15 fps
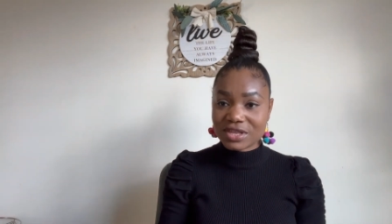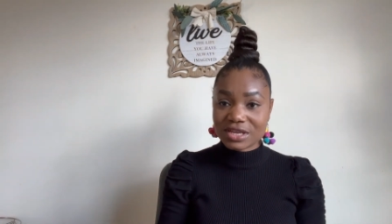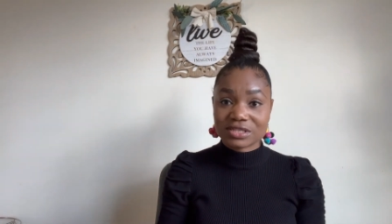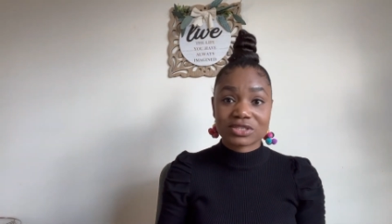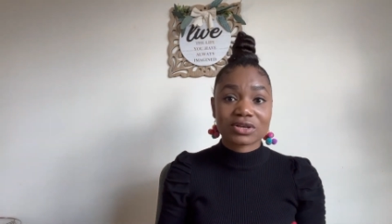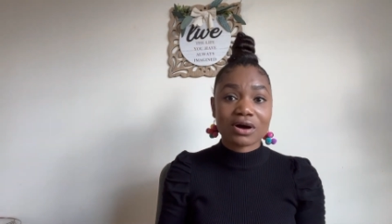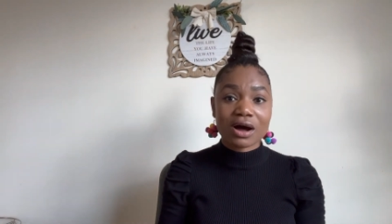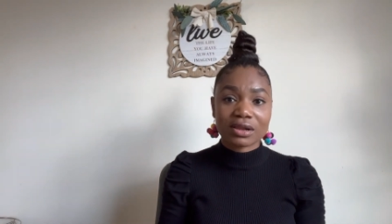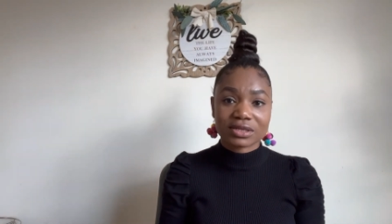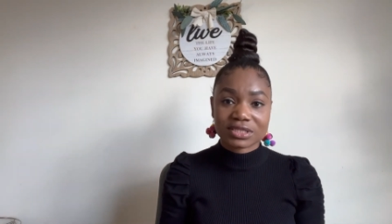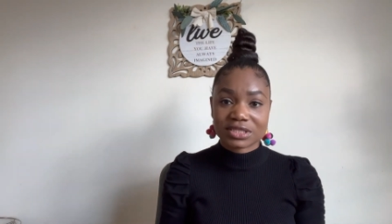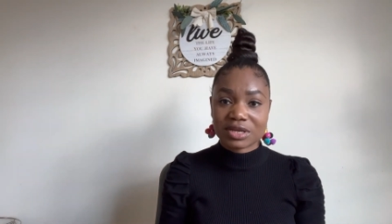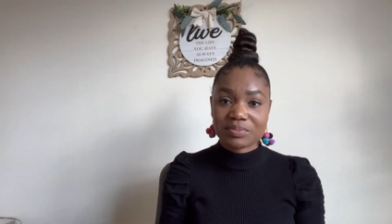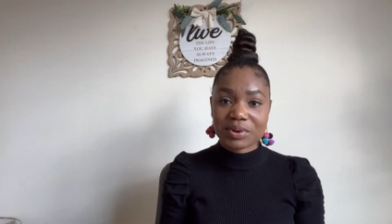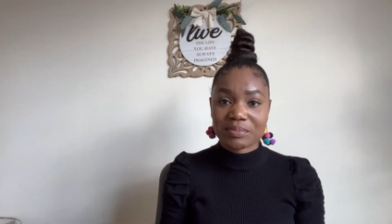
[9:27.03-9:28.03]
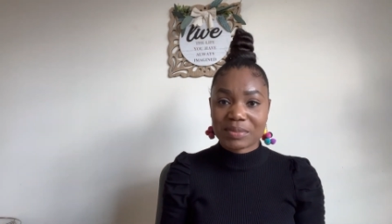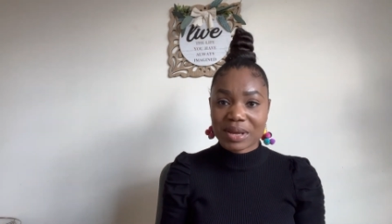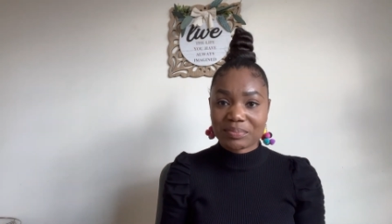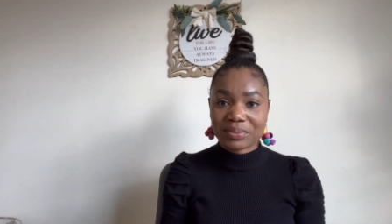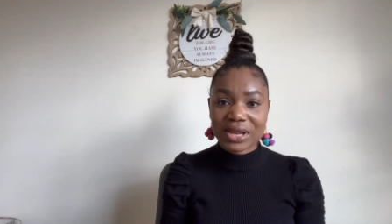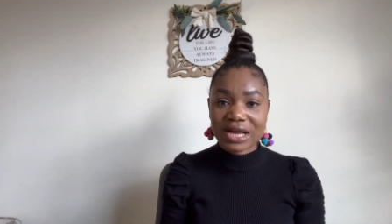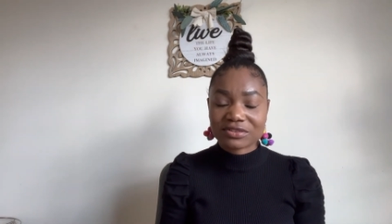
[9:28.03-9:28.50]
scholarship on my
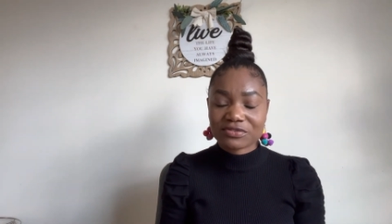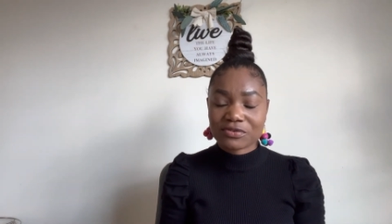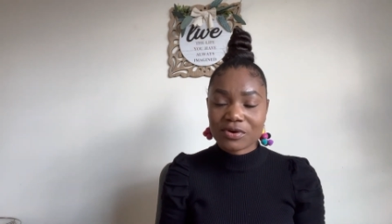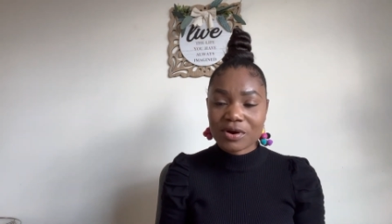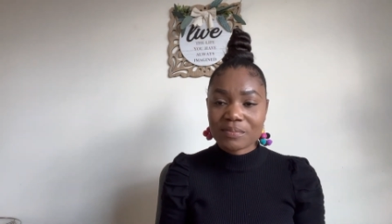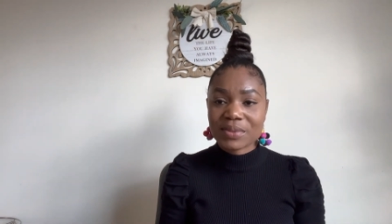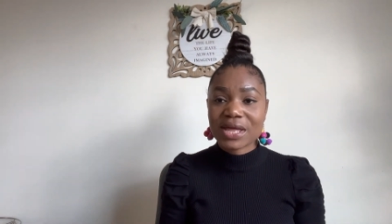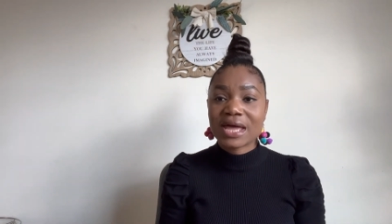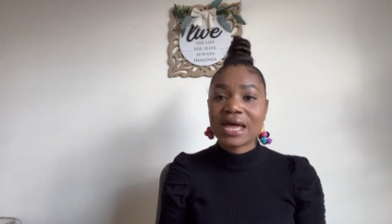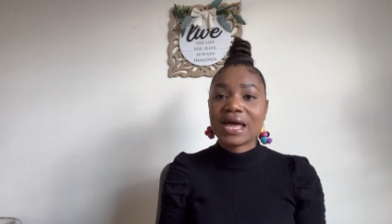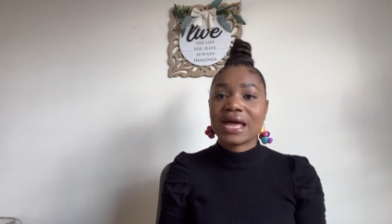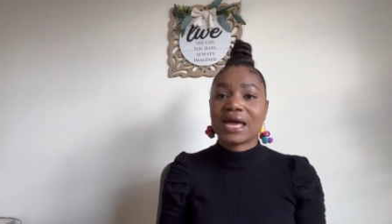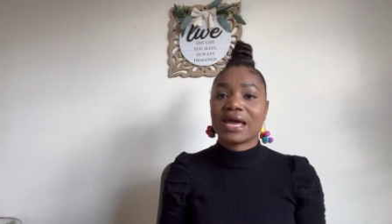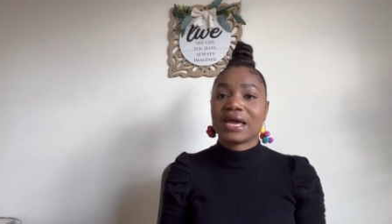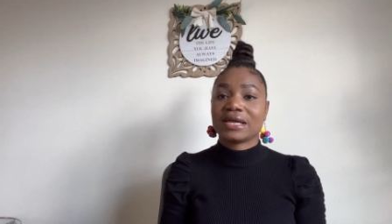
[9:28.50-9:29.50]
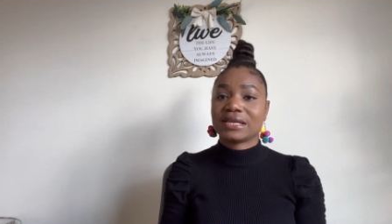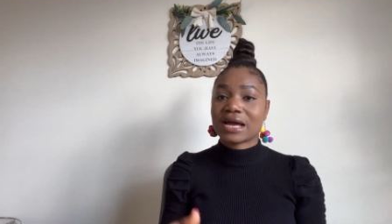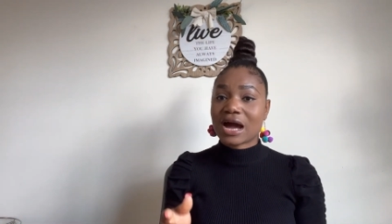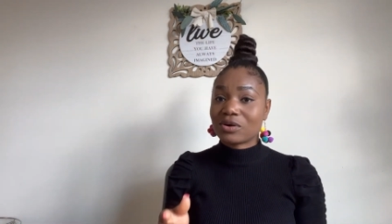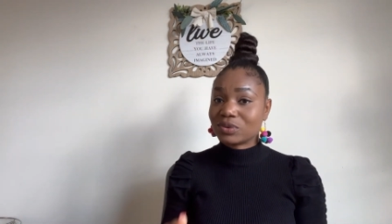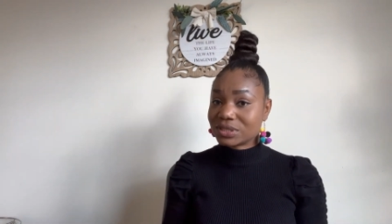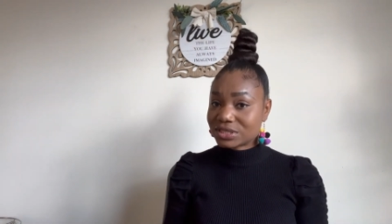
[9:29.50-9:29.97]
platform, and I
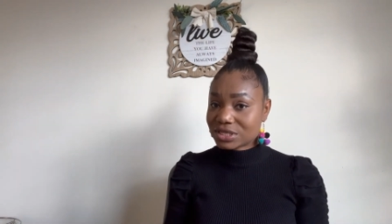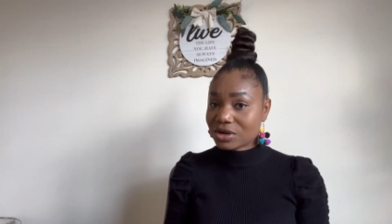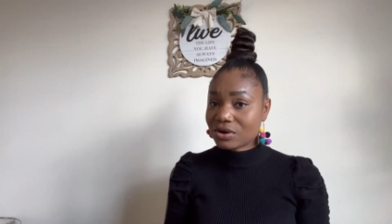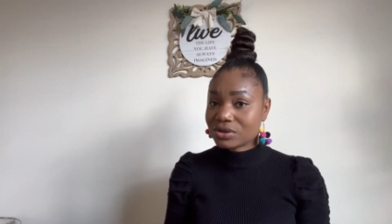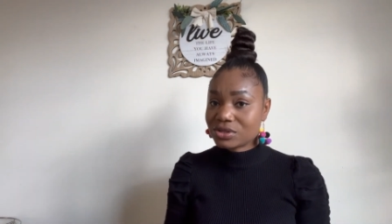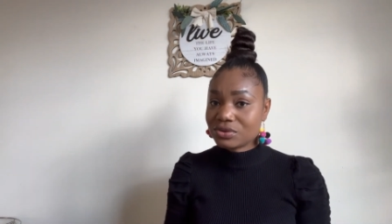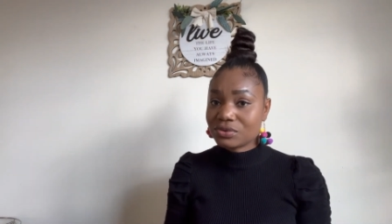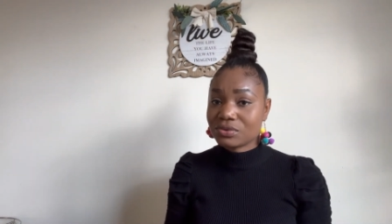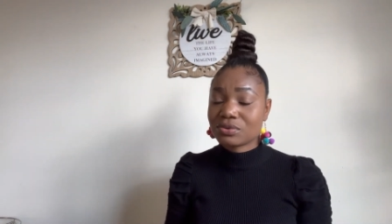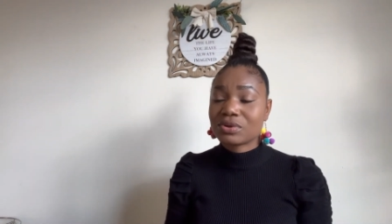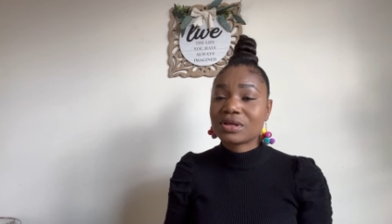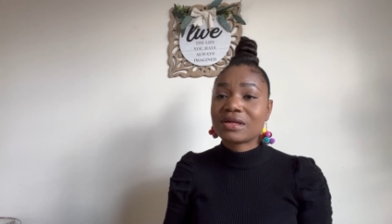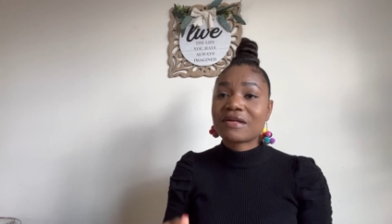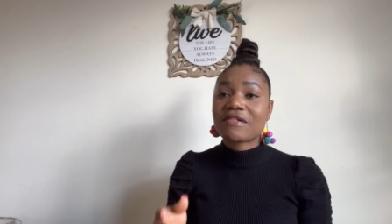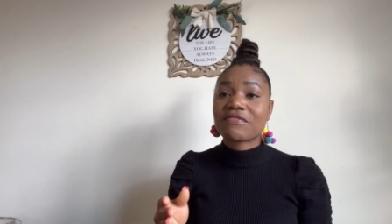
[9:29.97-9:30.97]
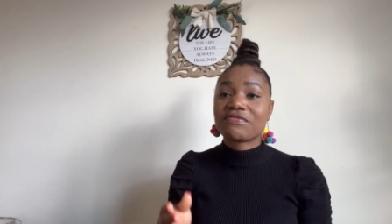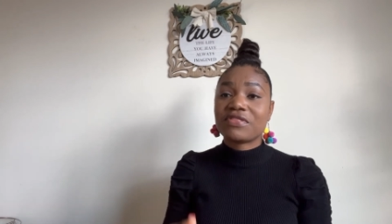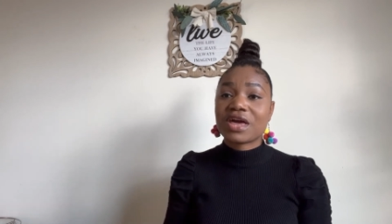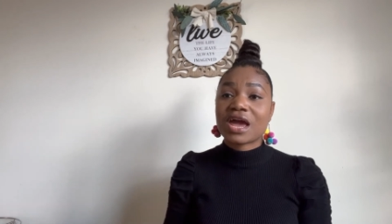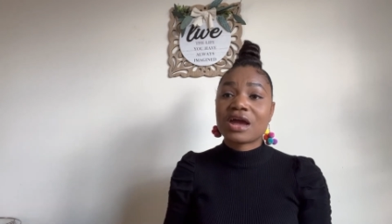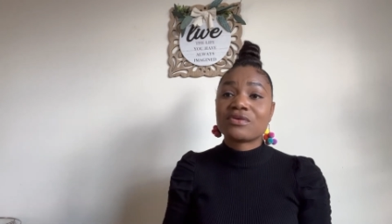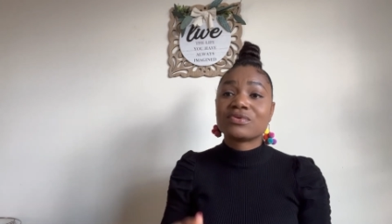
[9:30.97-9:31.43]
will tell you
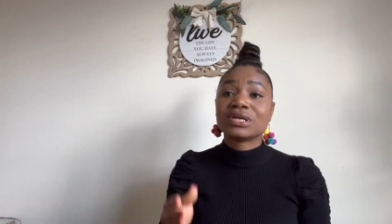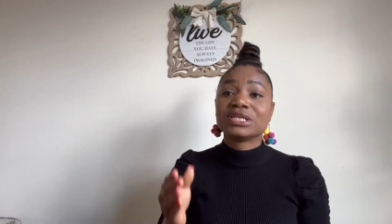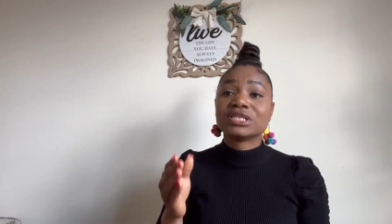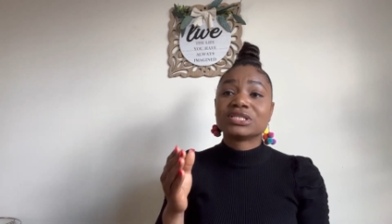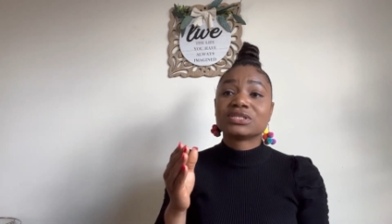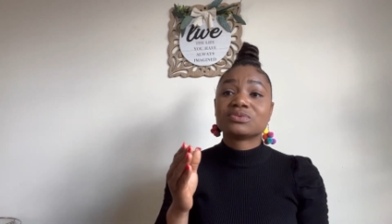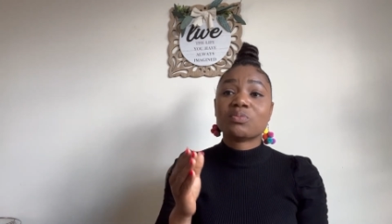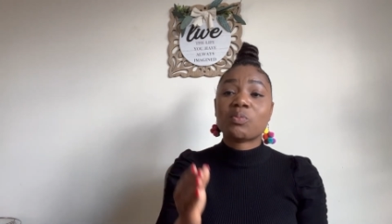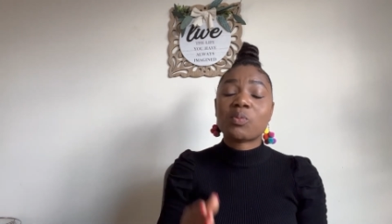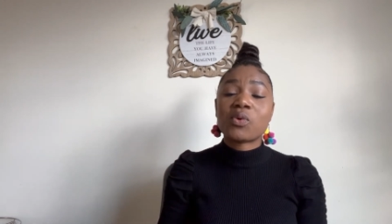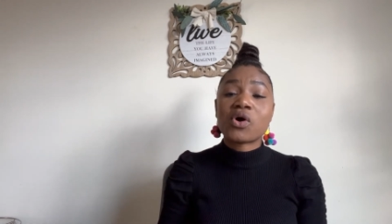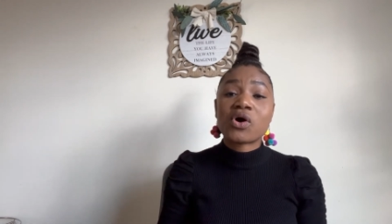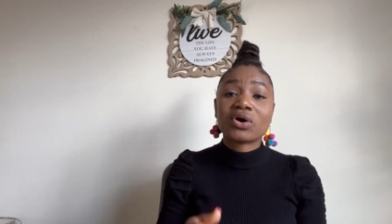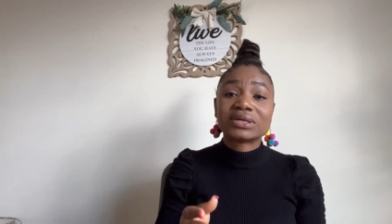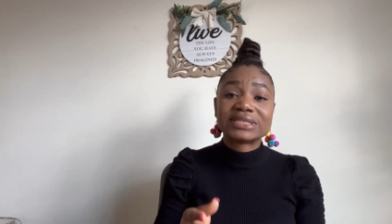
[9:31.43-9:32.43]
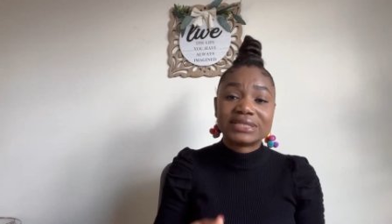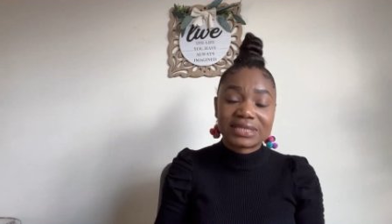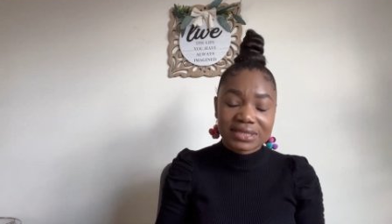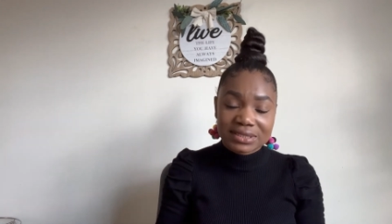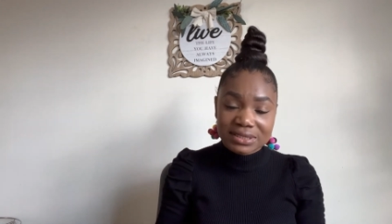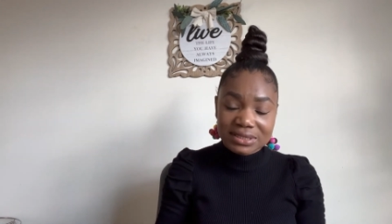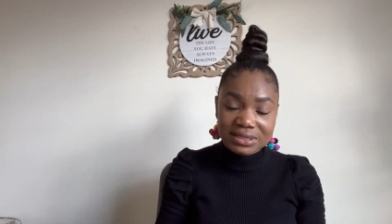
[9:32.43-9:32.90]
there is more
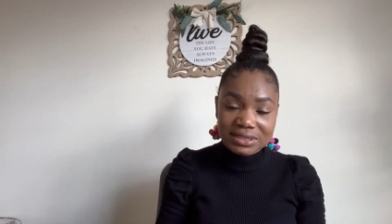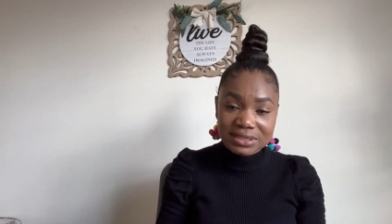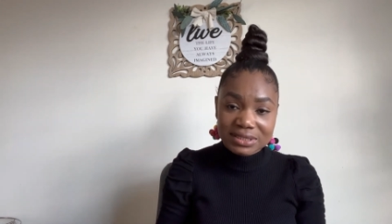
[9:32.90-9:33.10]
than